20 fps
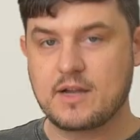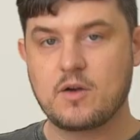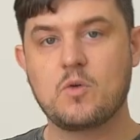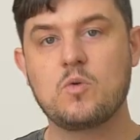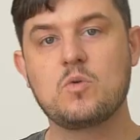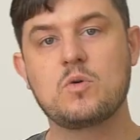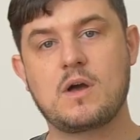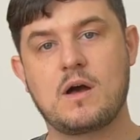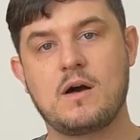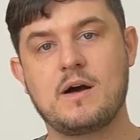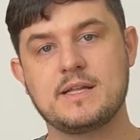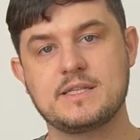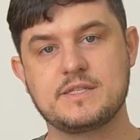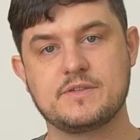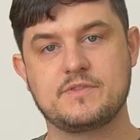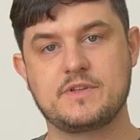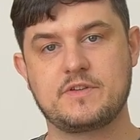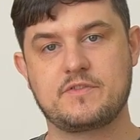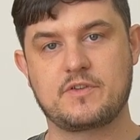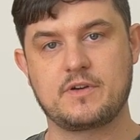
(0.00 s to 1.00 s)
all kinds
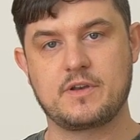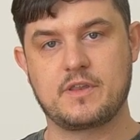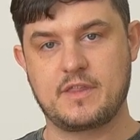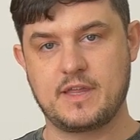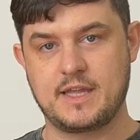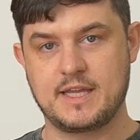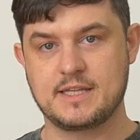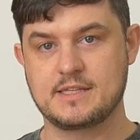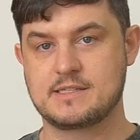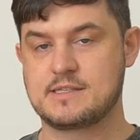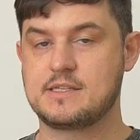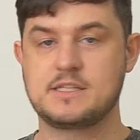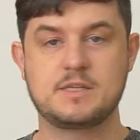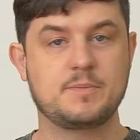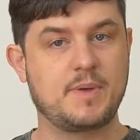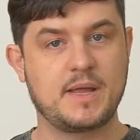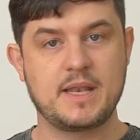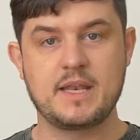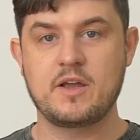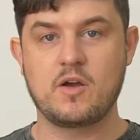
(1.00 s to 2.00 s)
of different things
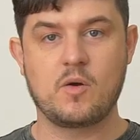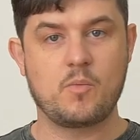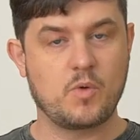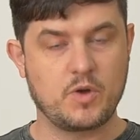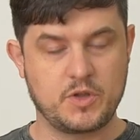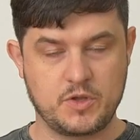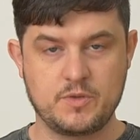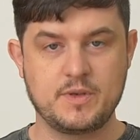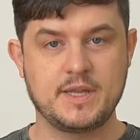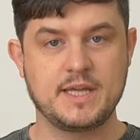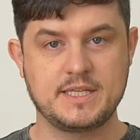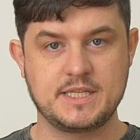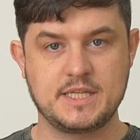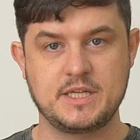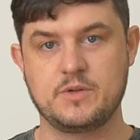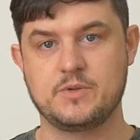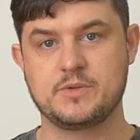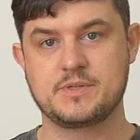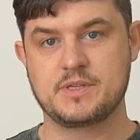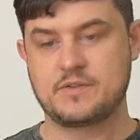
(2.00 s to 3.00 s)
depending on what you need to
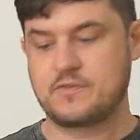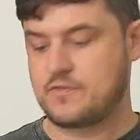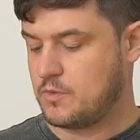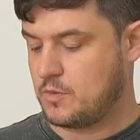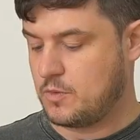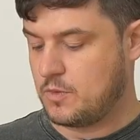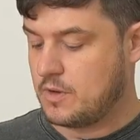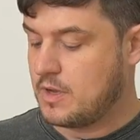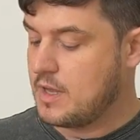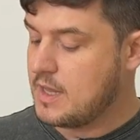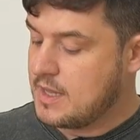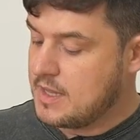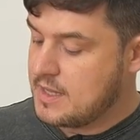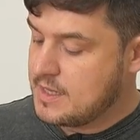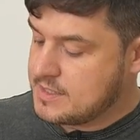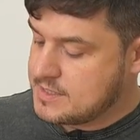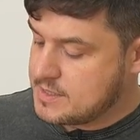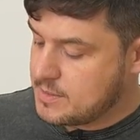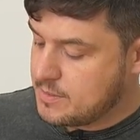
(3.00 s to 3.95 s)
use it for. So